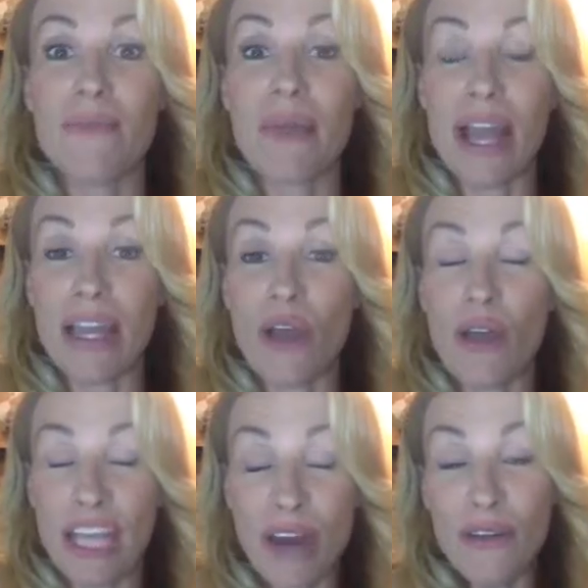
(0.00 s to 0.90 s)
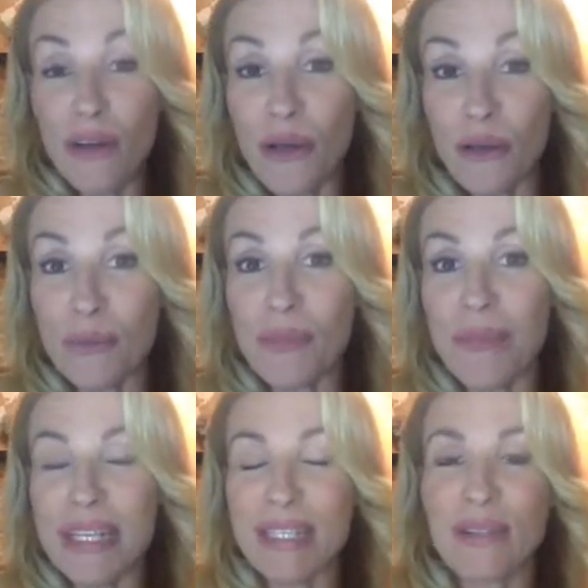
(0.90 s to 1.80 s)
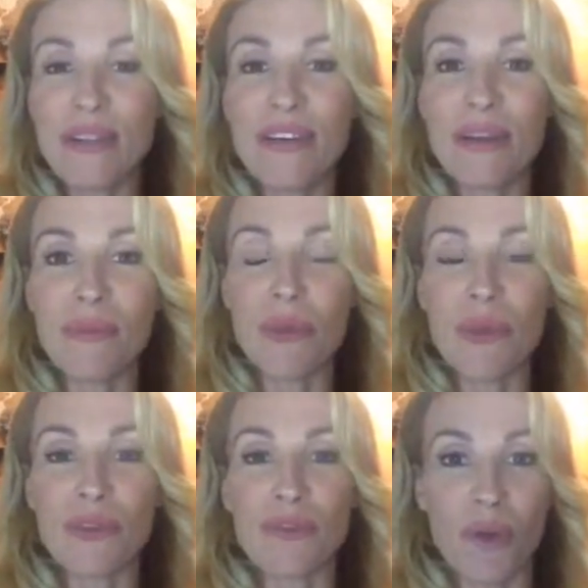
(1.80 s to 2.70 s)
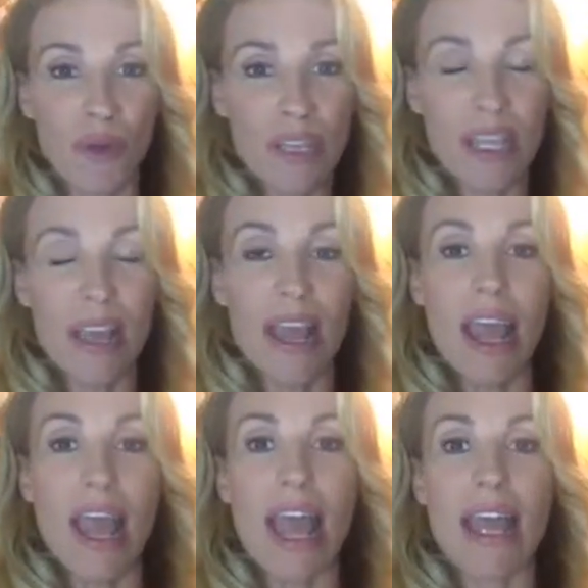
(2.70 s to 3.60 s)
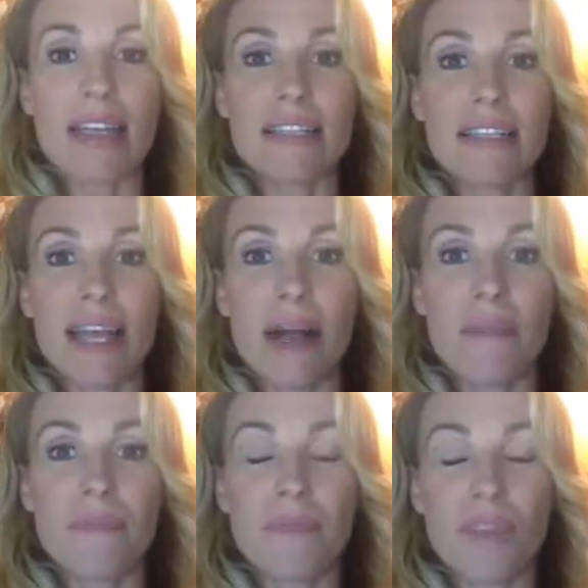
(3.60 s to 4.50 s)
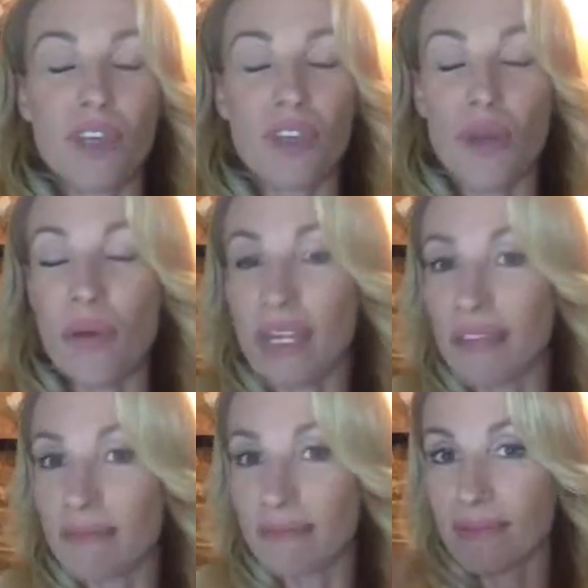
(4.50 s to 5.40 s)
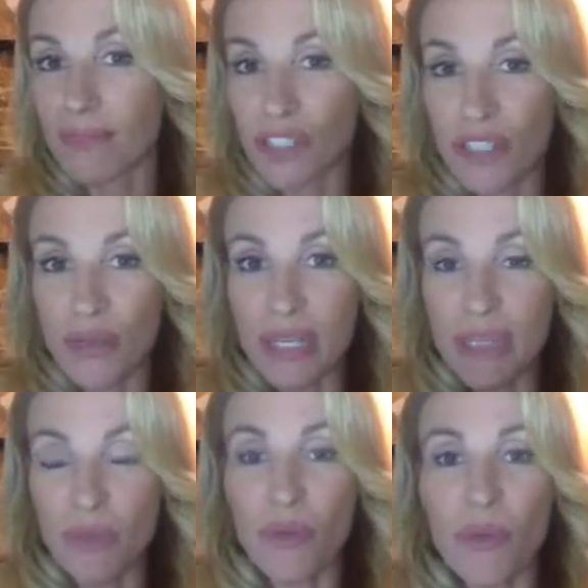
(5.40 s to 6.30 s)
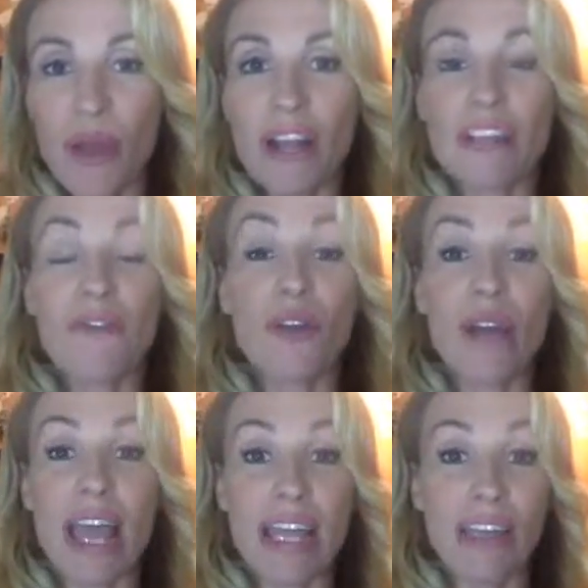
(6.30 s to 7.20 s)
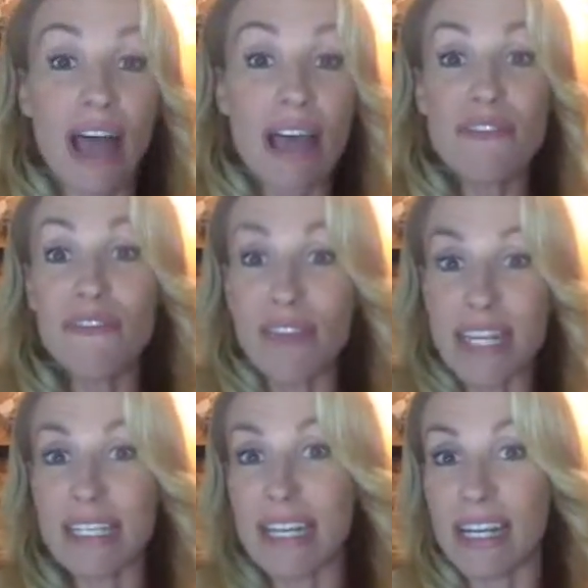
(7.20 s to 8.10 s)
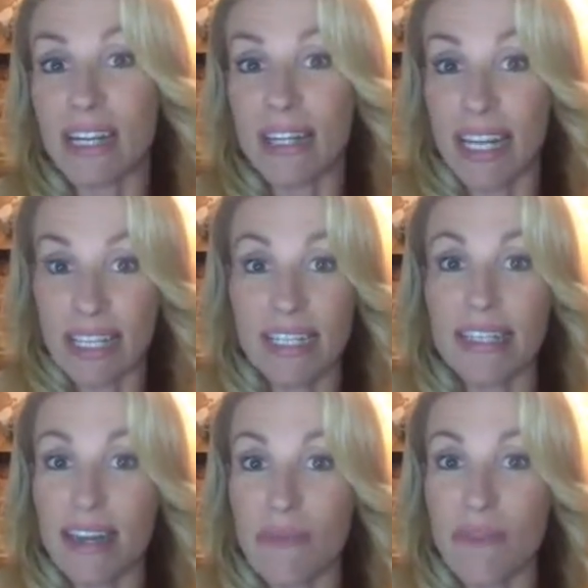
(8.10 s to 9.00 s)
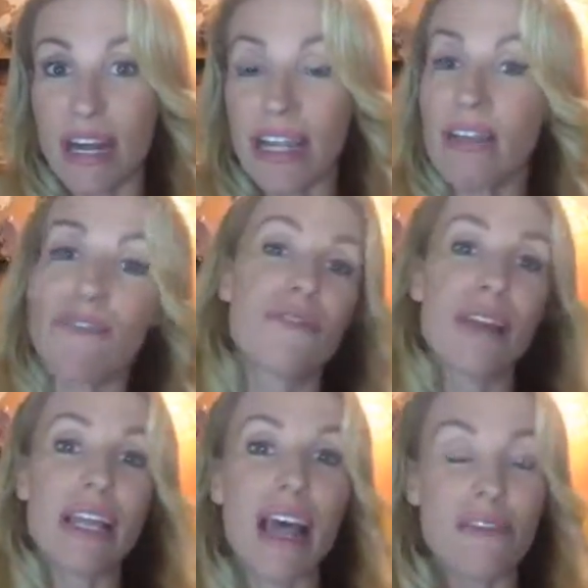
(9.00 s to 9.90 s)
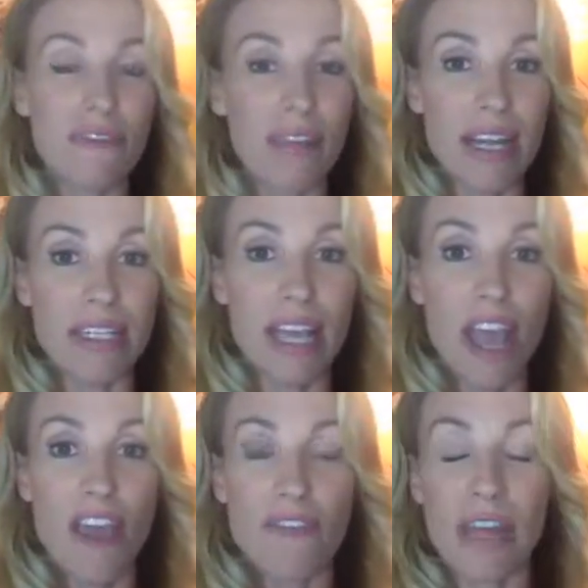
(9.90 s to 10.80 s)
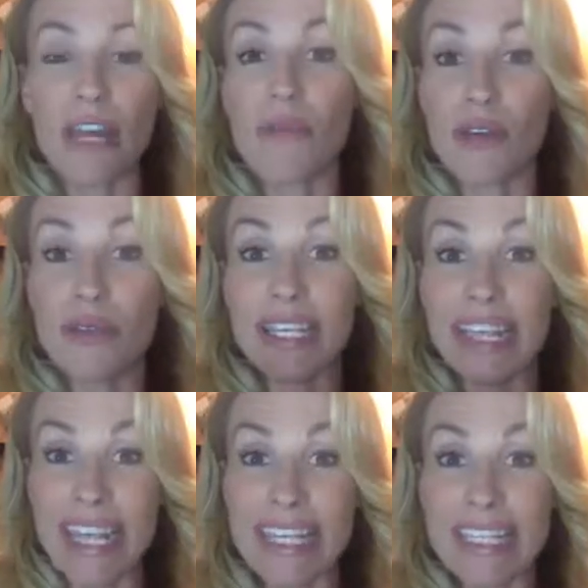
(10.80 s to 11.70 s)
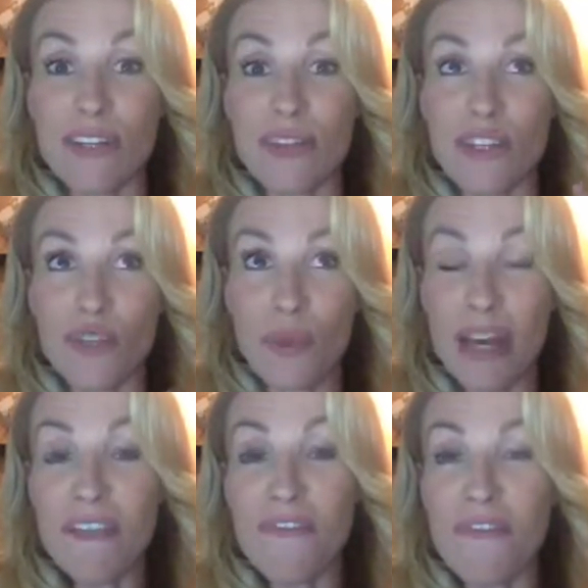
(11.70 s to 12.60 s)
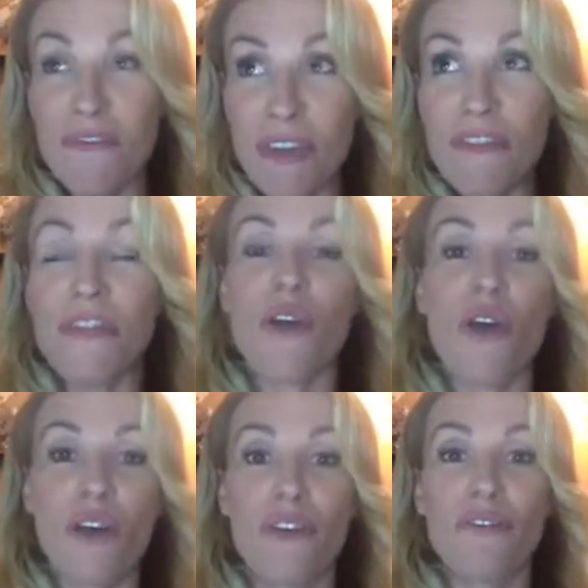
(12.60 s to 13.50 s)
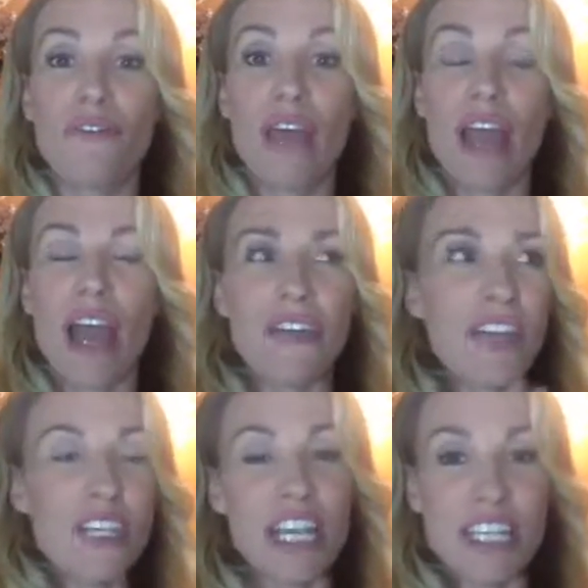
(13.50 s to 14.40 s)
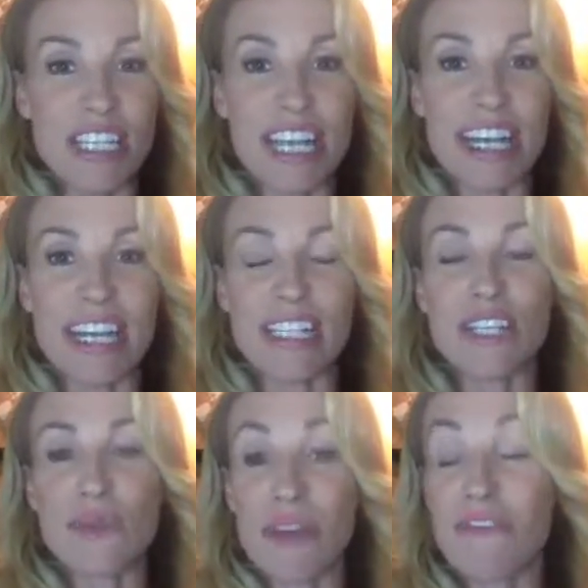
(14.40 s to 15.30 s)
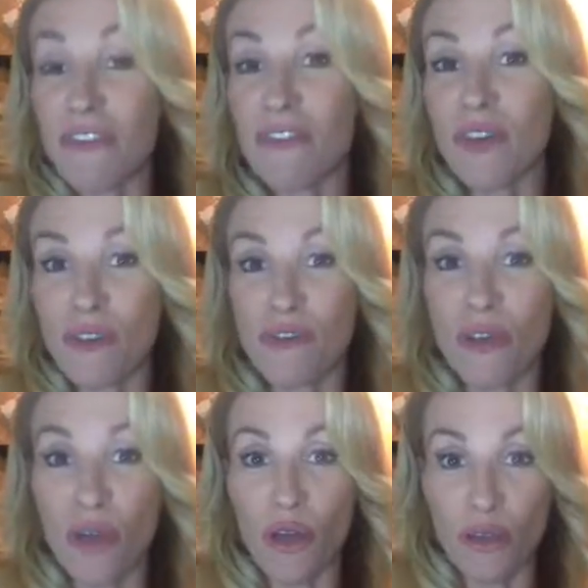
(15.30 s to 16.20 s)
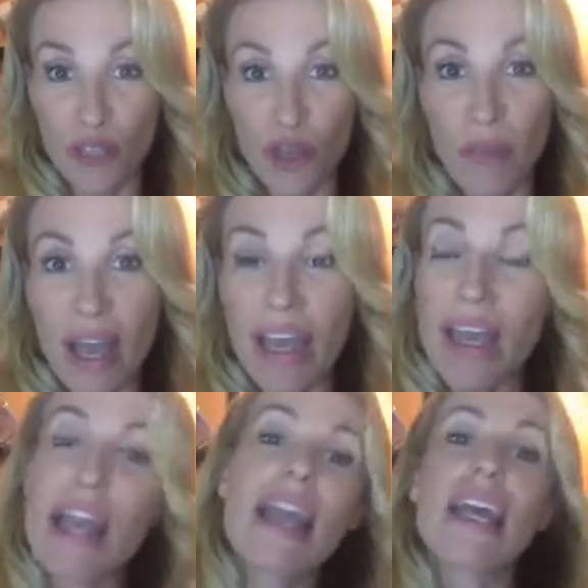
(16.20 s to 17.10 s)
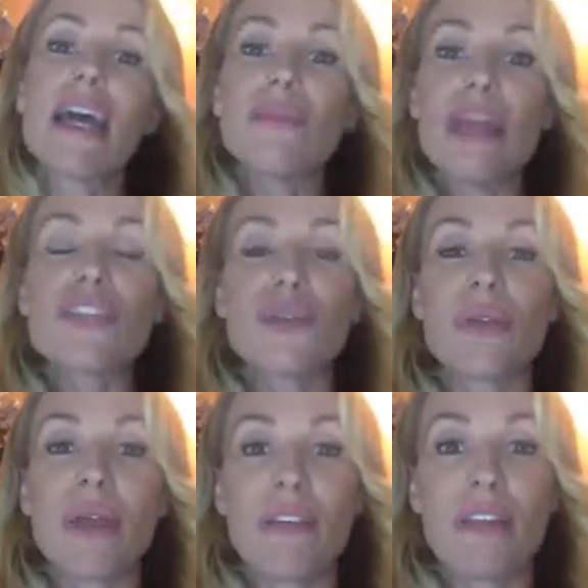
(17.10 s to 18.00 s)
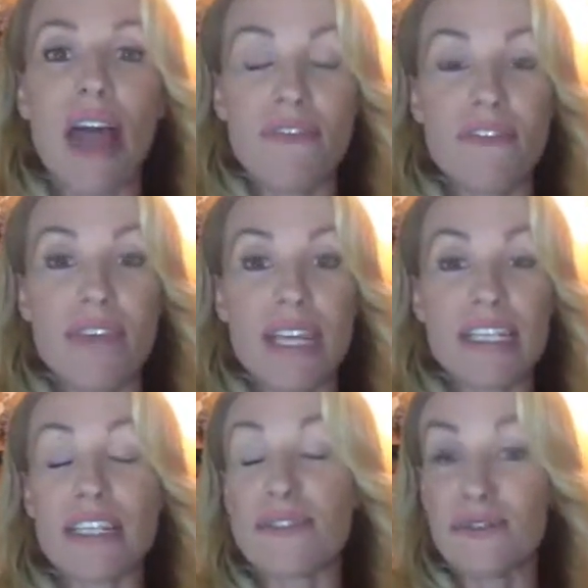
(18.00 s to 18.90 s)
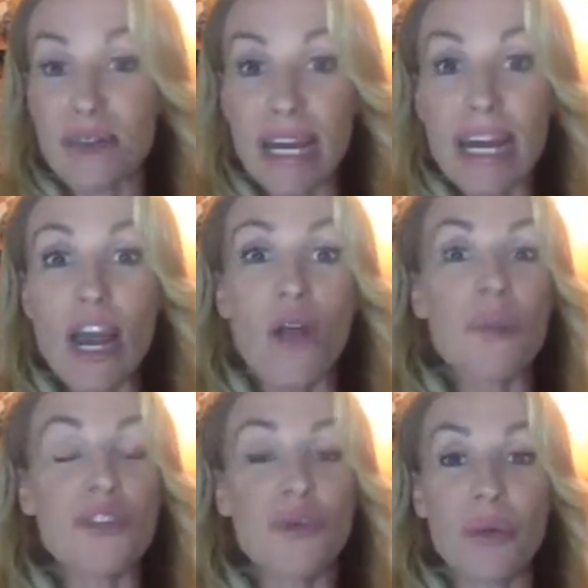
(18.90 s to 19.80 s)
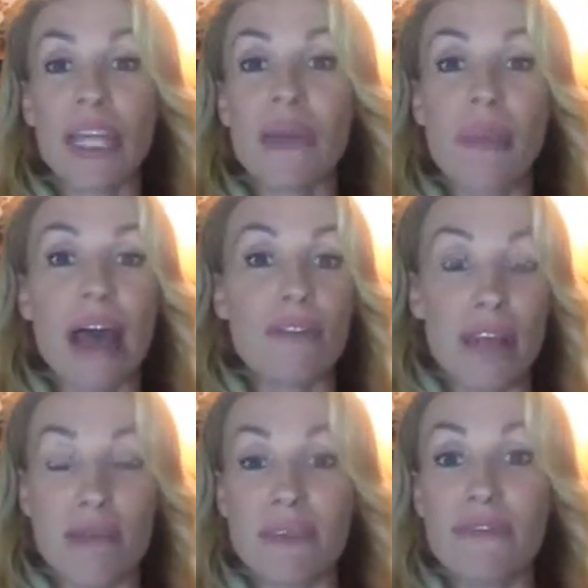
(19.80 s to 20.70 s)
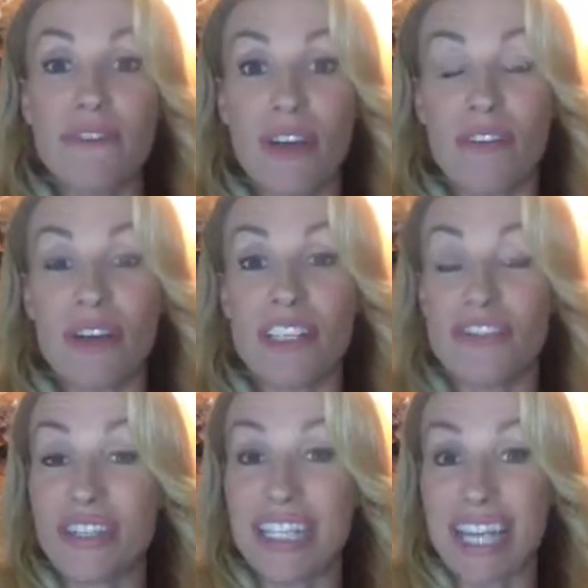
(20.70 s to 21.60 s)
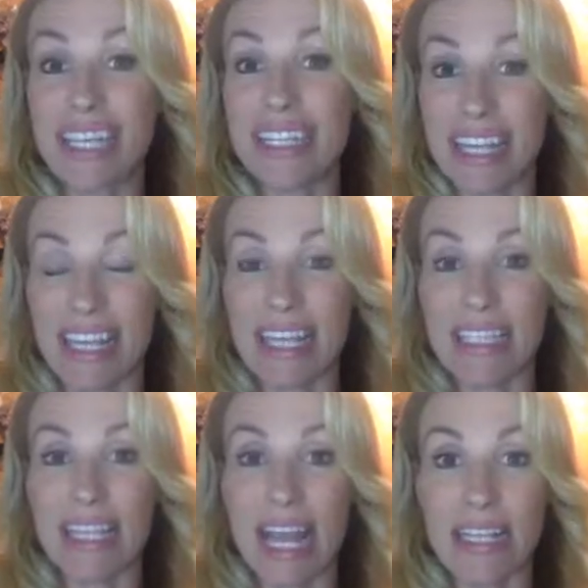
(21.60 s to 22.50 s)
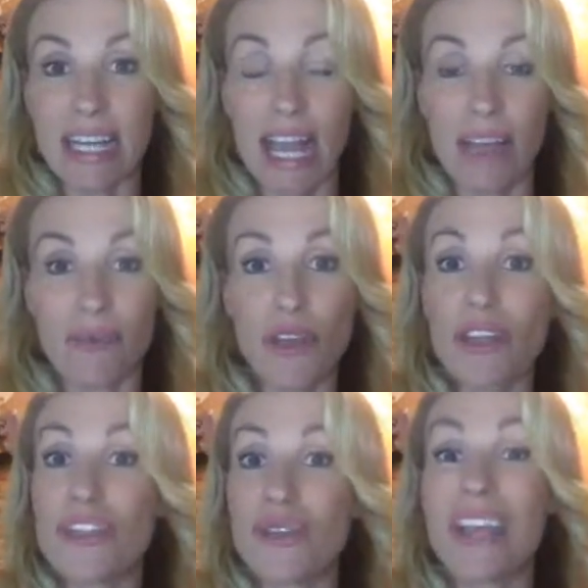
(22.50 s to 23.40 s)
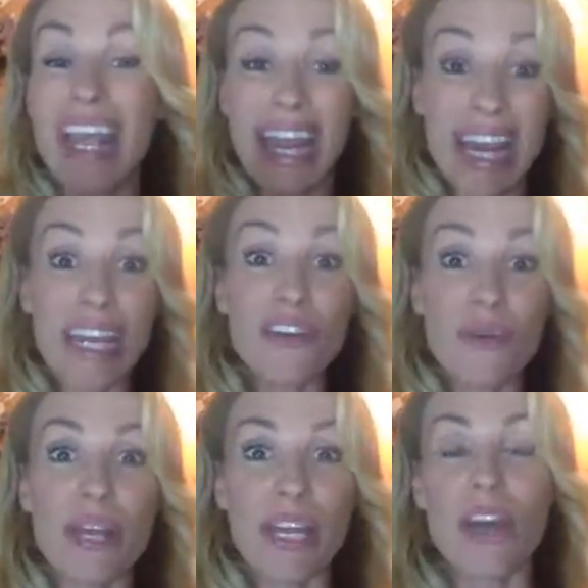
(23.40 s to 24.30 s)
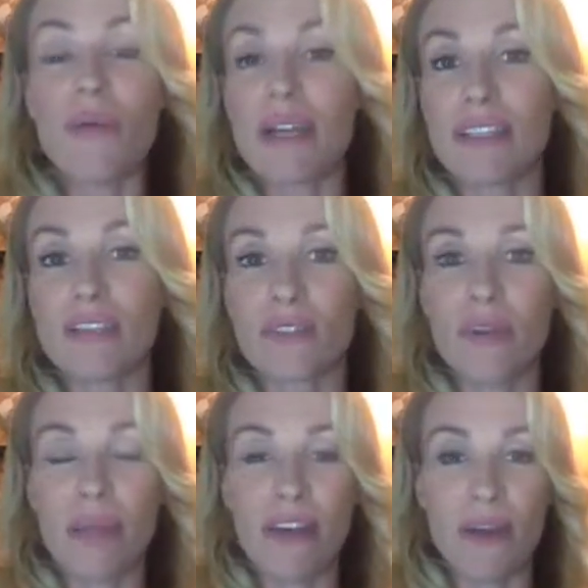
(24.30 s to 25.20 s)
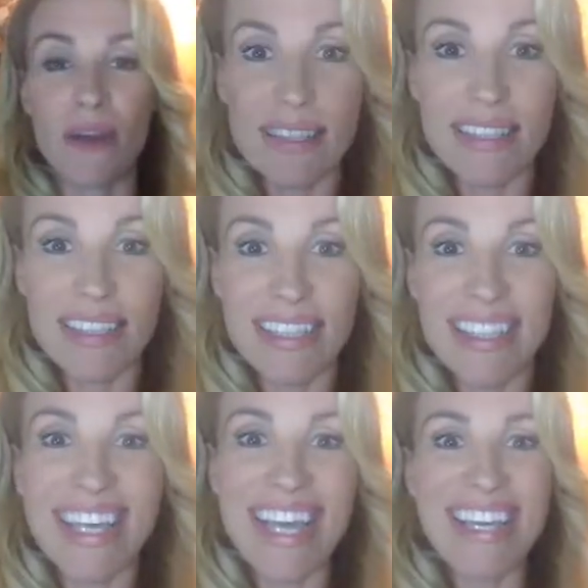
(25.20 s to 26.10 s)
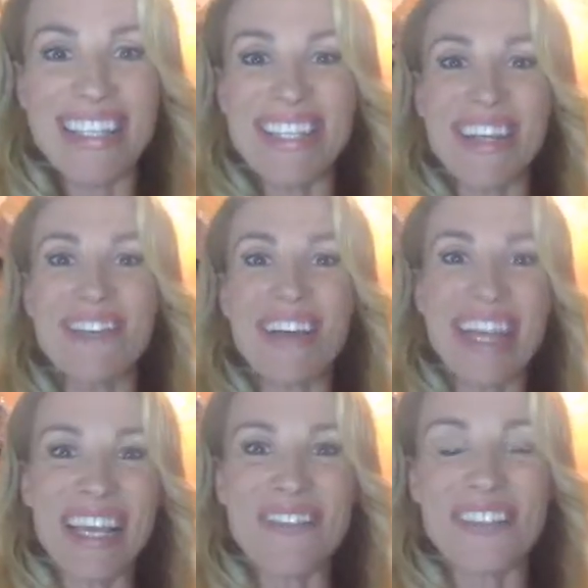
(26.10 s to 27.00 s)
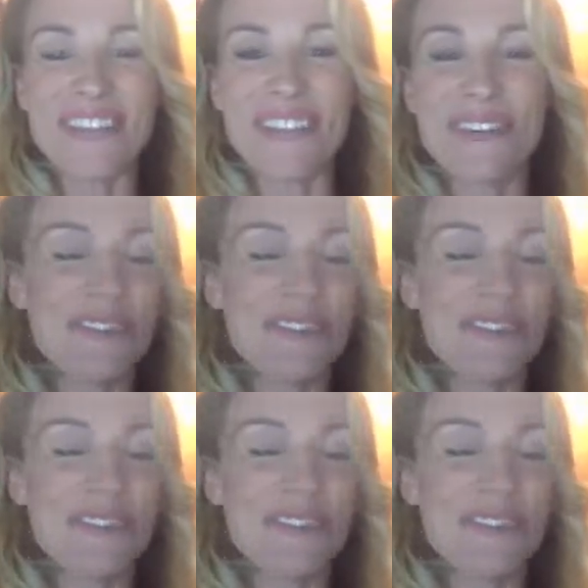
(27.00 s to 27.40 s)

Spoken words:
my current home in Barcelona, and I'm going on the road and going to explore the world. I've got a live event in London that I'm running, a free live event for anyone who's in London on the 25th of, I think I changed the date actually, 25th of October. Come and join my live event. It's free. I'll be talking about some very, very strategic things that you can do in your e-commerce store to better. Yeah, sorry, my alarm just went